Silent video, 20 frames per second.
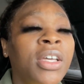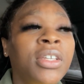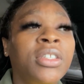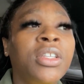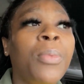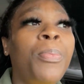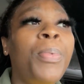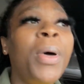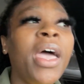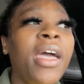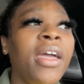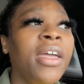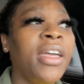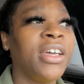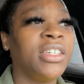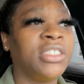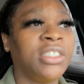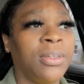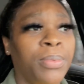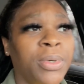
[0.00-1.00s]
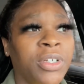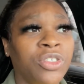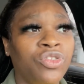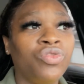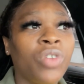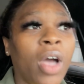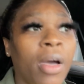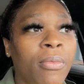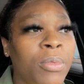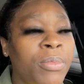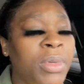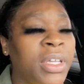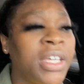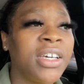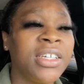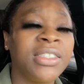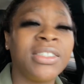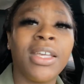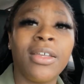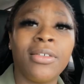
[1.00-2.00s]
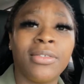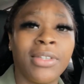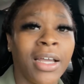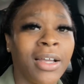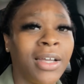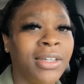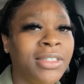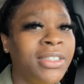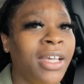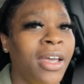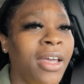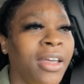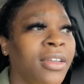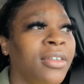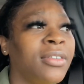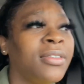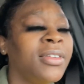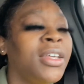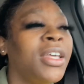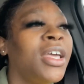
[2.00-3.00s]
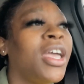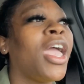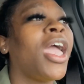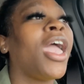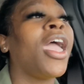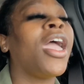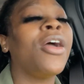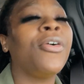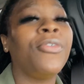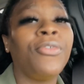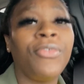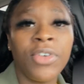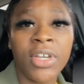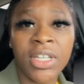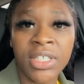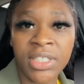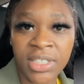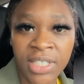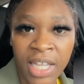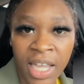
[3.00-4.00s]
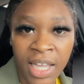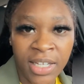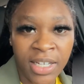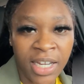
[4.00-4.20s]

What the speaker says: the pay as a bus driver, because like I say, every state